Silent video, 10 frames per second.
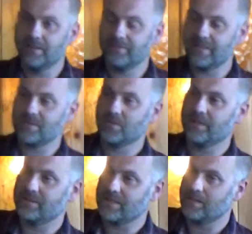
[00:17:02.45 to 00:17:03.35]
a fence
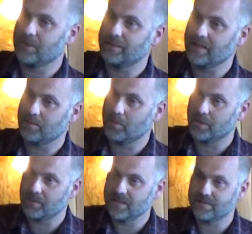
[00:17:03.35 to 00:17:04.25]
around the table at that
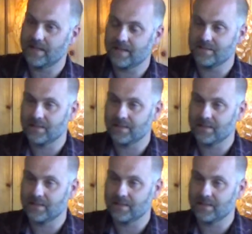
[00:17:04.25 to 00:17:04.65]
point, because that is